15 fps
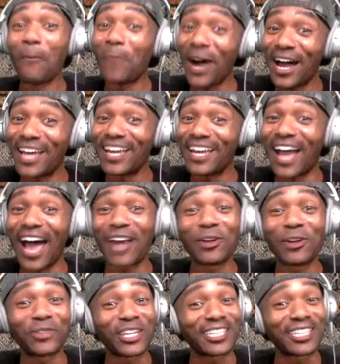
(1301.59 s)
but I
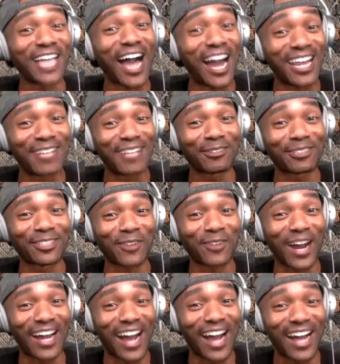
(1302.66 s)
don't think the audience was the
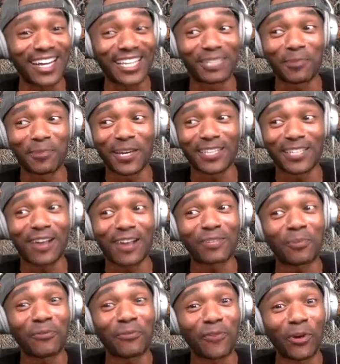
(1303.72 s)
right audience, because I
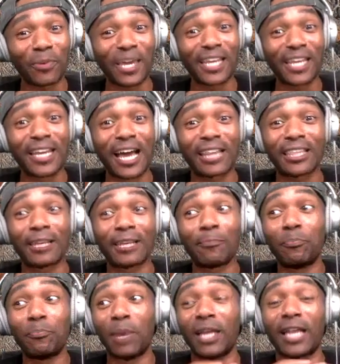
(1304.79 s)
was performing in
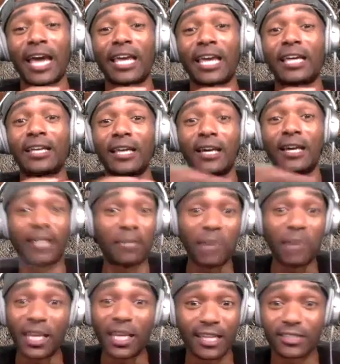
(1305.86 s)
nothing but like
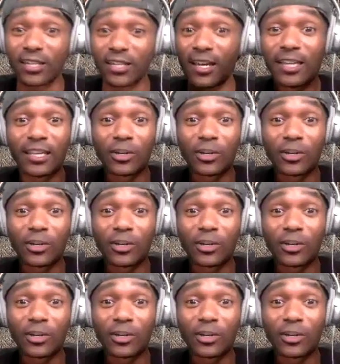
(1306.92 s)
comedians.